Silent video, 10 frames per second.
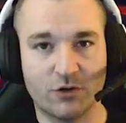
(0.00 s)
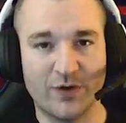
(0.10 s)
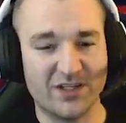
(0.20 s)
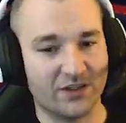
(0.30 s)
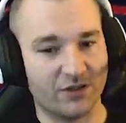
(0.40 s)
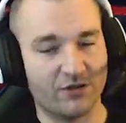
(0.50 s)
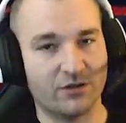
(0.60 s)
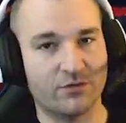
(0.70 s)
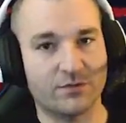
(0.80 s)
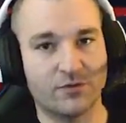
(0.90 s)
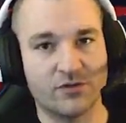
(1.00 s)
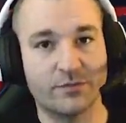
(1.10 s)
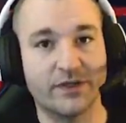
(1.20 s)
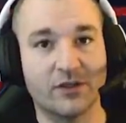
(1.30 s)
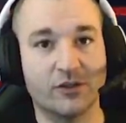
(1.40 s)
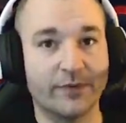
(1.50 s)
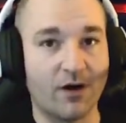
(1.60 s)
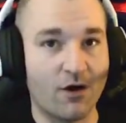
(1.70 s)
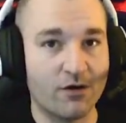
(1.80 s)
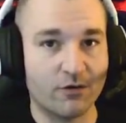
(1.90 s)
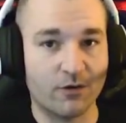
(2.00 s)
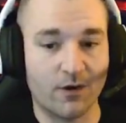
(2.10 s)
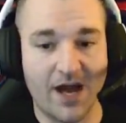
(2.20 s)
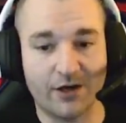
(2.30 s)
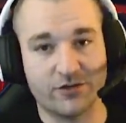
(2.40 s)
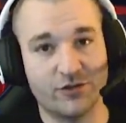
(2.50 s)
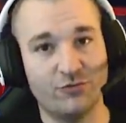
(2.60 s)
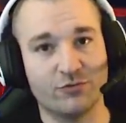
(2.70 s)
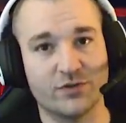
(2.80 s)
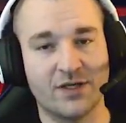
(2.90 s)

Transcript: We actually heard it was supposed to be a little bit harder or higher tuned,